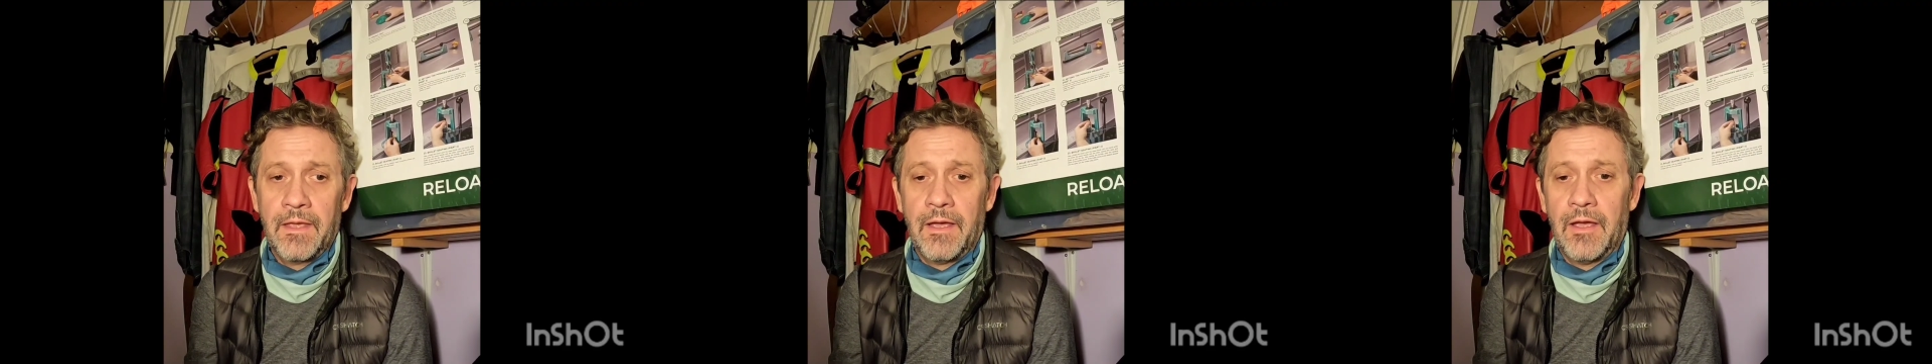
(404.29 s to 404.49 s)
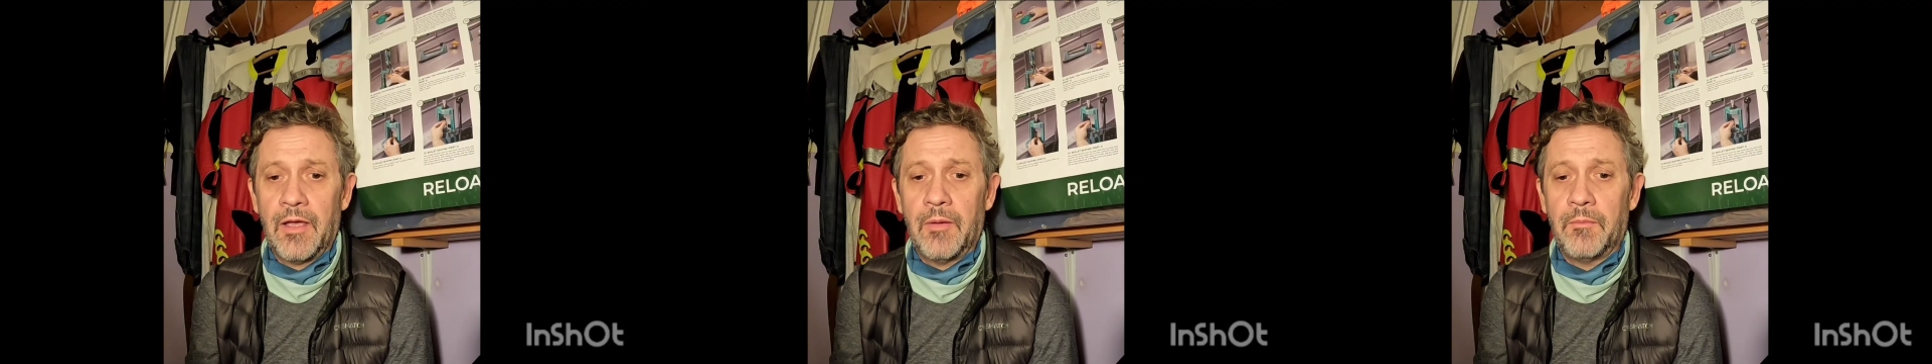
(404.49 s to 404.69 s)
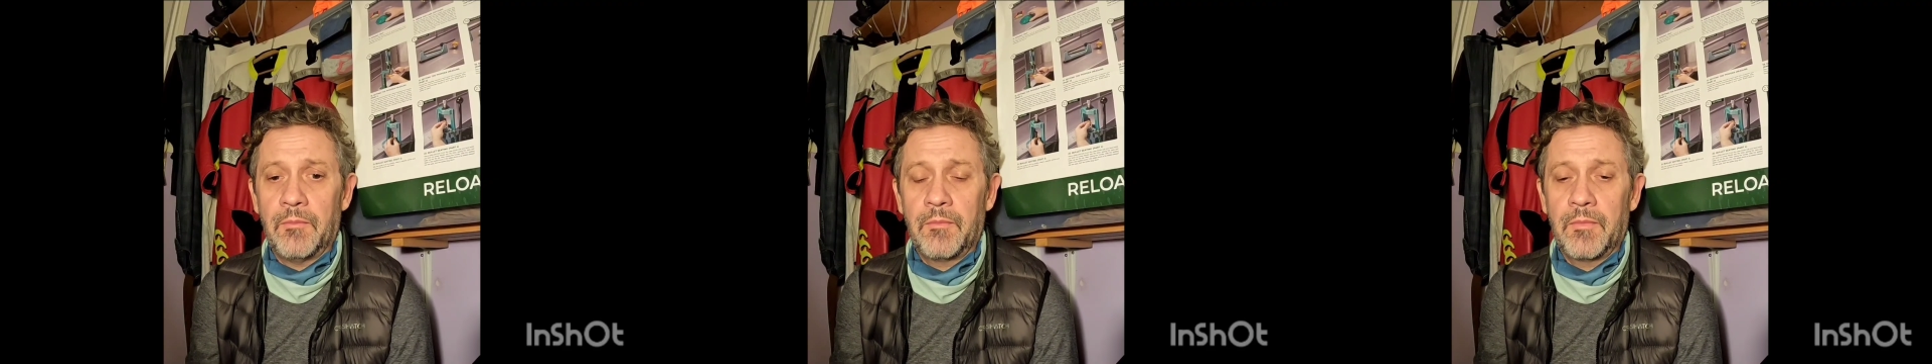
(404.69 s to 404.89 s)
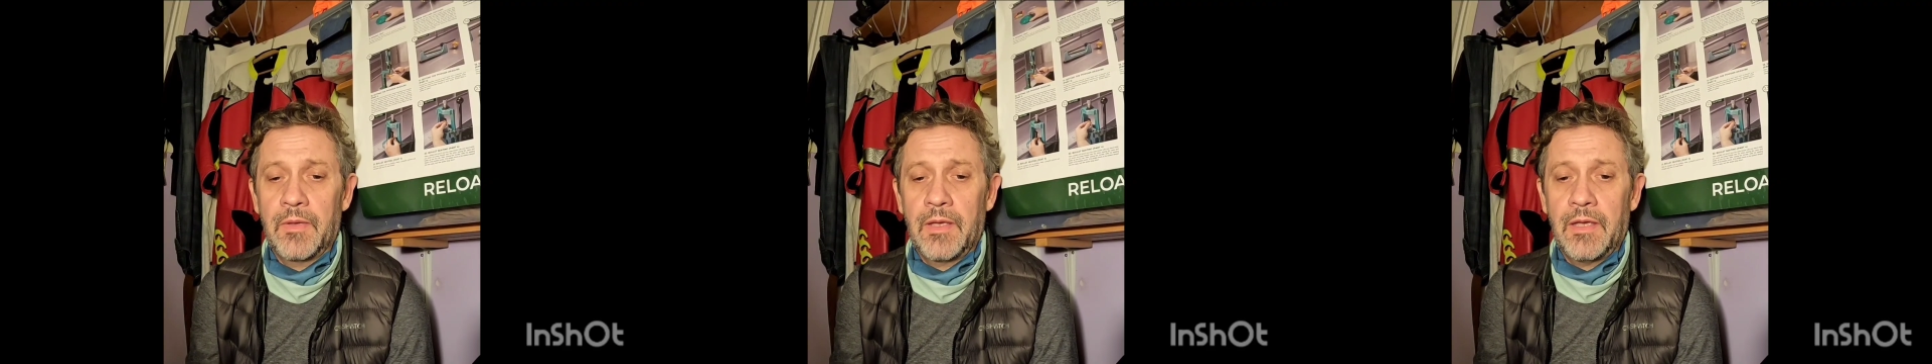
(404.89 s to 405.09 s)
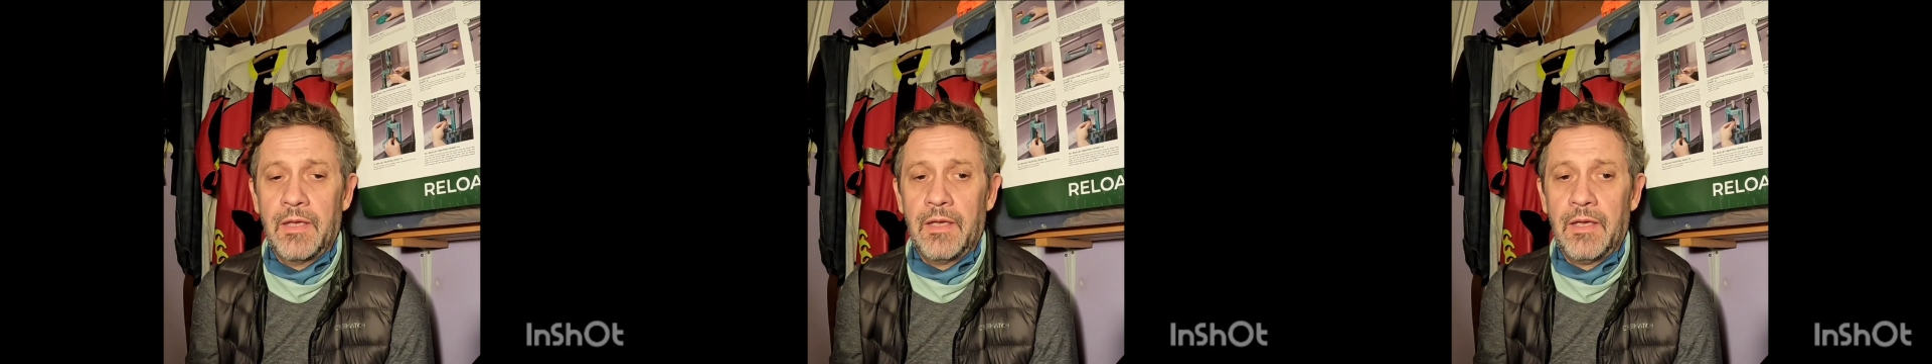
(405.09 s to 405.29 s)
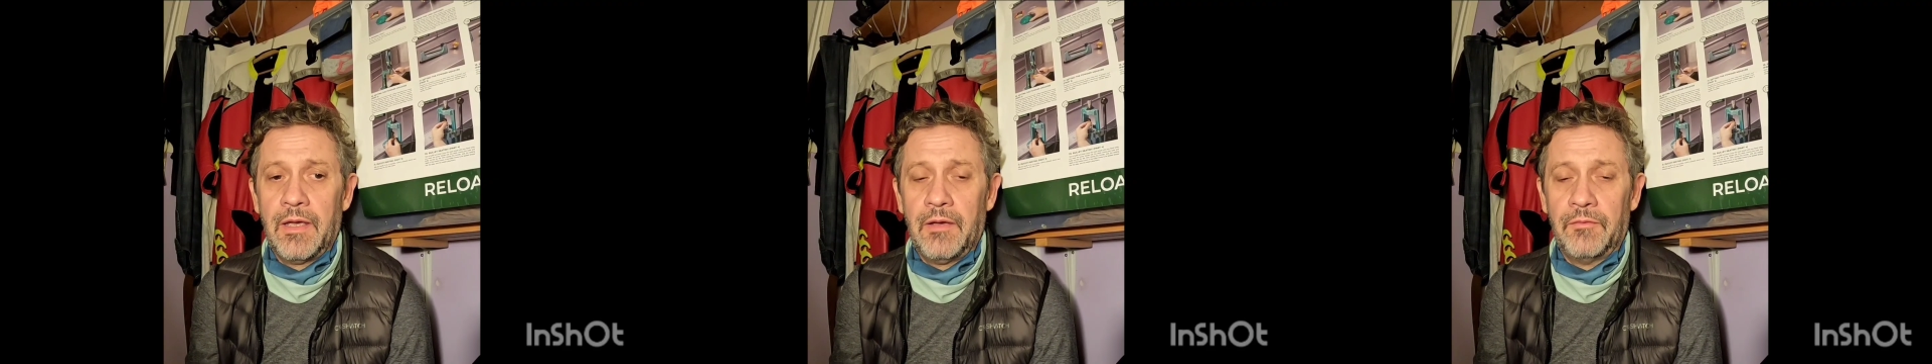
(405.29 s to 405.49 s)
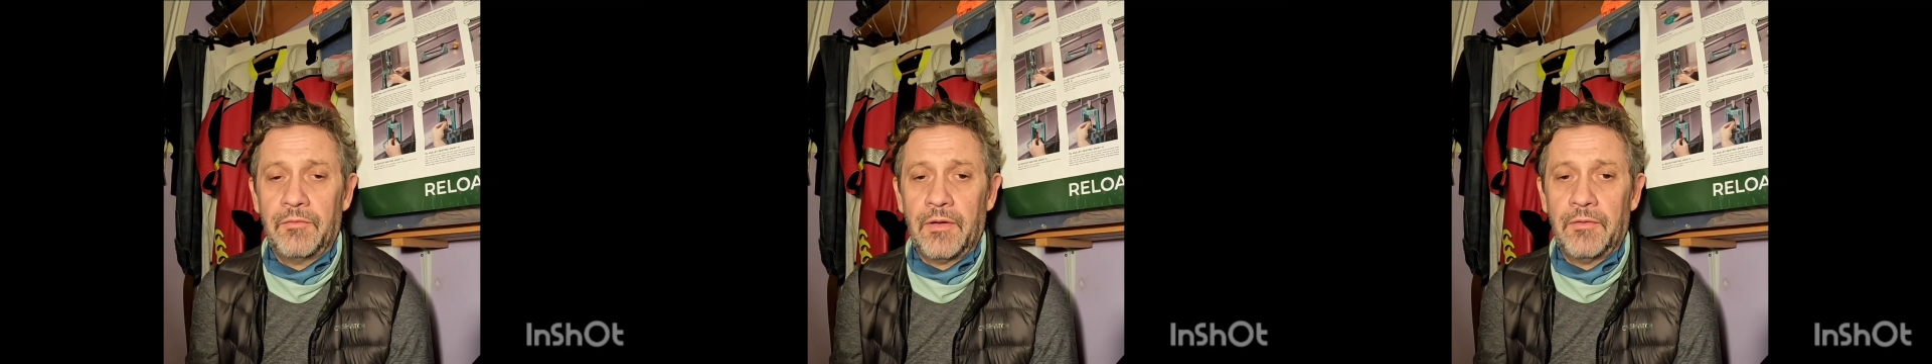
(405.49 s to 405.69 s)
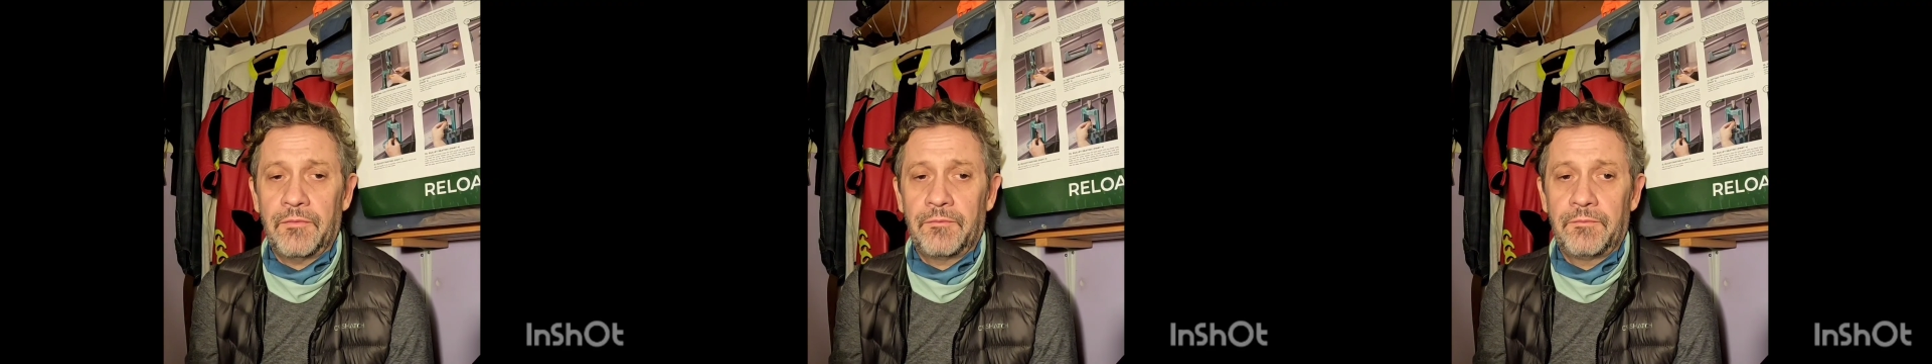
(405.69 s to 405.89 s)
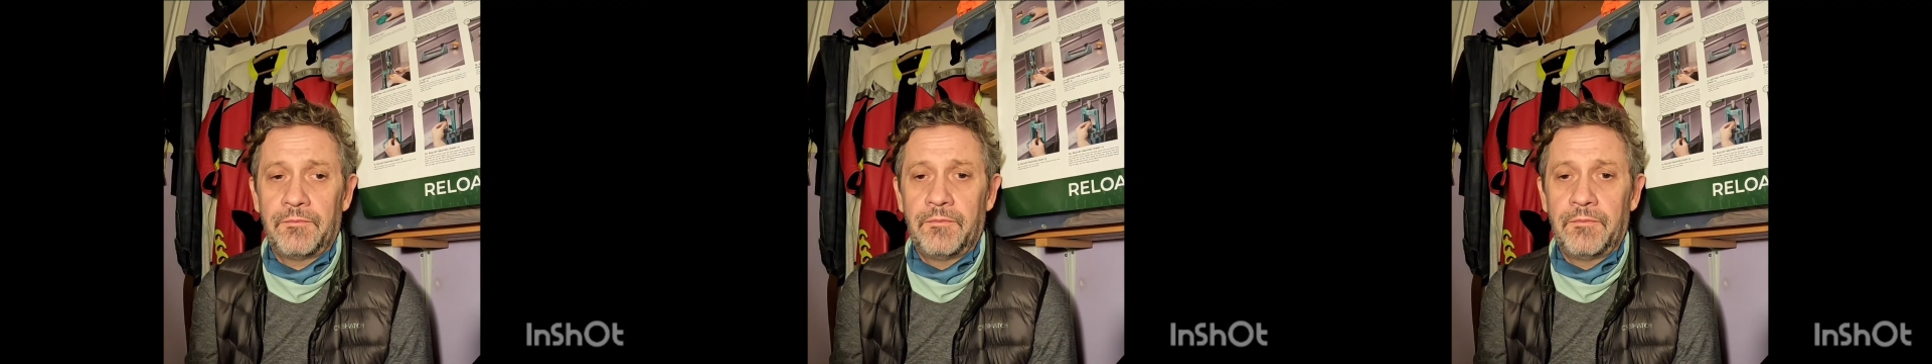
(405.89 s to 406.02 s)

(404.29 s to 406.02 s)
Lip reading: of